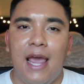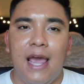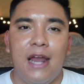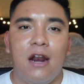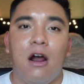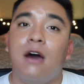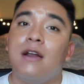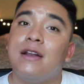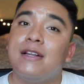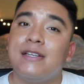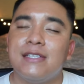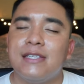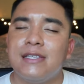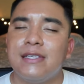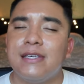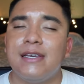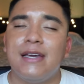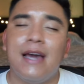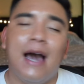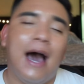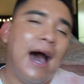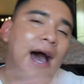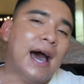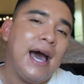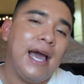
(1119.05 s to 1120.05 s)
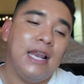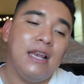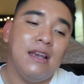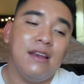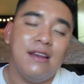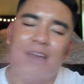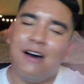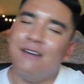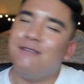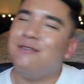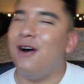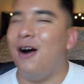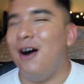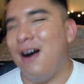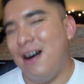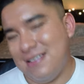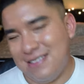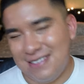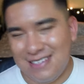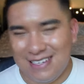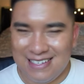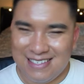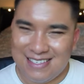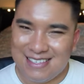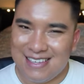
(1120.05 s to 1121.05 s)
And honestly, I love
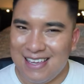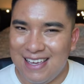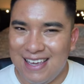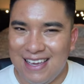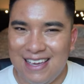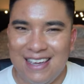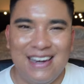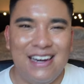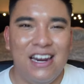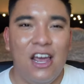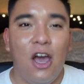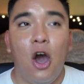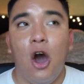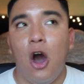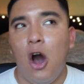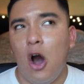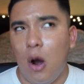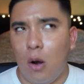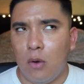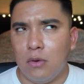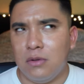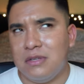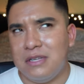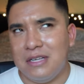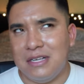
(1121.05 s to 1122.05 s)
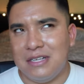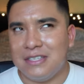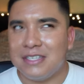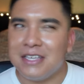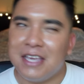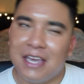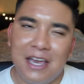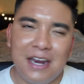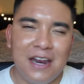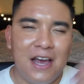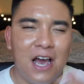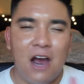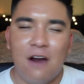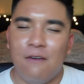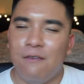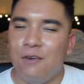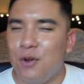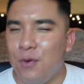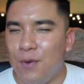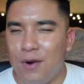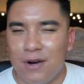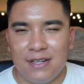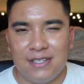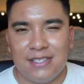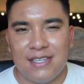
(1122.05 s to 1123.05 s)
Otzi Skin, Otzi Skin, however
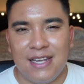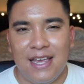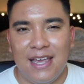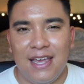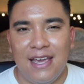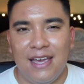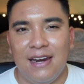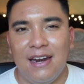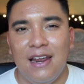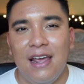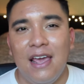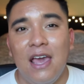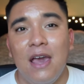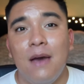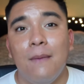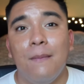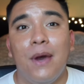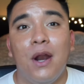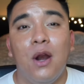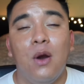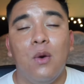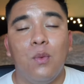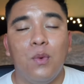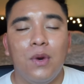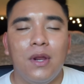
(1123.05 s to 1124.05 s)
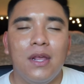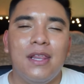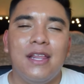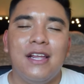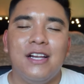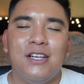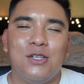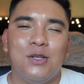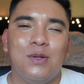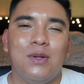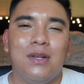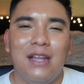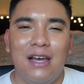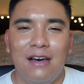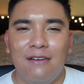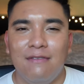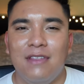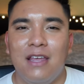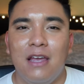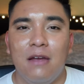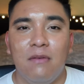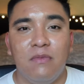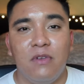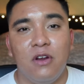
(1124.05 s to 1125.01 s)
you want to say it, but I really do love them.